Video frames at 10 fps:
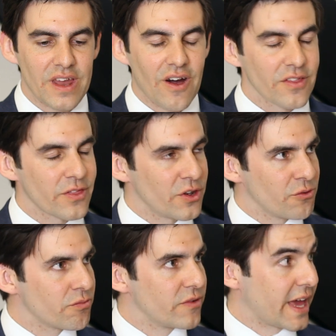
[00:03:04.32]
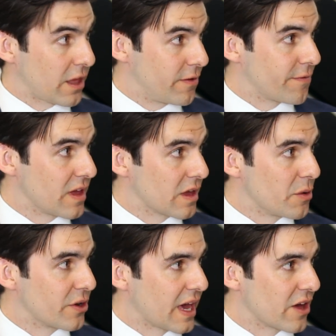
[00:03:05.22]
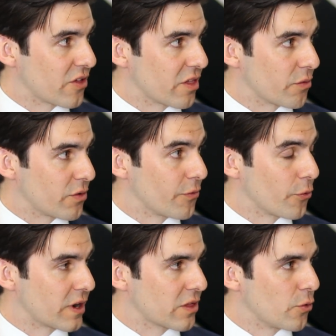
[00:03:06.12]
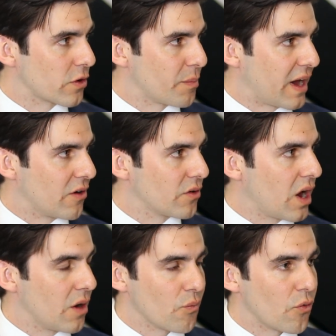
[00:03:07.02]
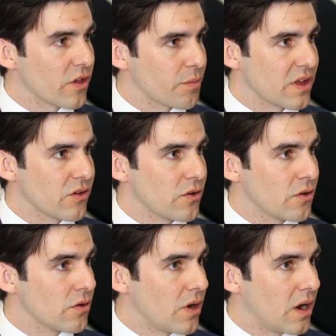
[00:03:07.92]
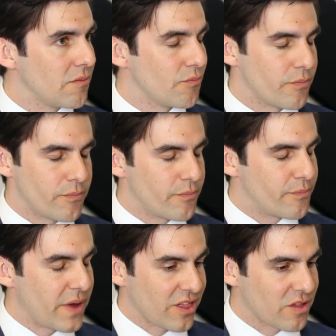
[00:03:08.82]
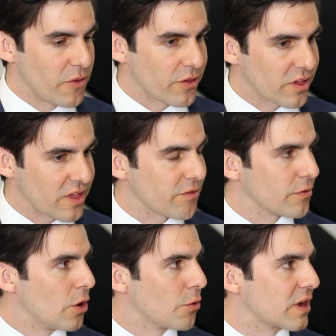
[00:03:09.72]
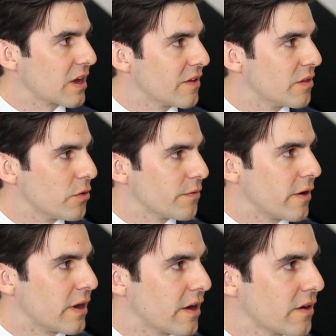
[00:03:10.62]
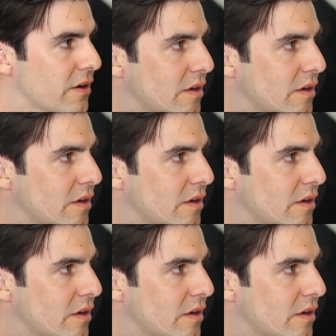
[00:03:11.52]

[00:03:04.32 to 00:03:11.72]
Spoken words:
Now, other than Next 15 Communications, which we've already talked about, what has been your best, most successful holding in the portfolio?